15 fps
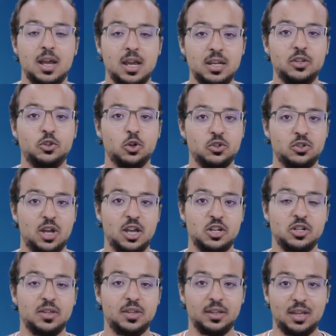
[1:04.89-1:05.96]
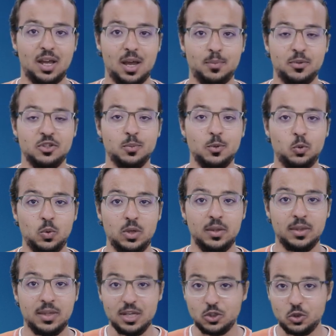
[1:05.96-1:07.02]
any transaction that happens
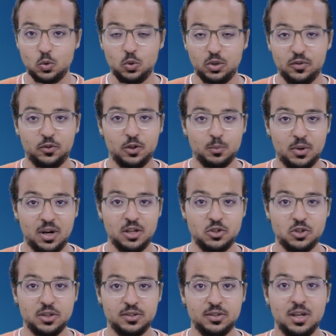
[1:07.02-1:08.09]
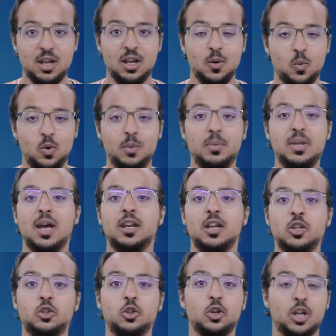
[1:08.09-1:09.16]
between these two different branches will be an
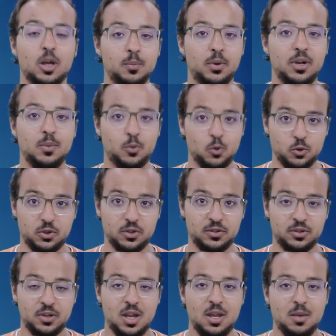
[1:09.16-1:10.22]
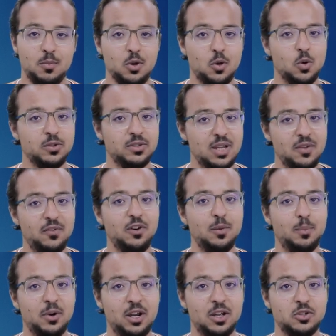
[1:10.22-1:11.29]
intercompany process because
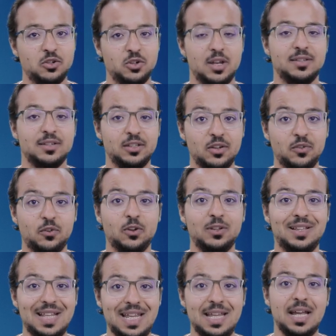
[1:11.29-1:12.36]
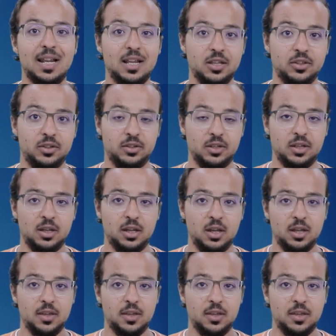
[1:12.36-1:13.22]
every branch is a different legal entity.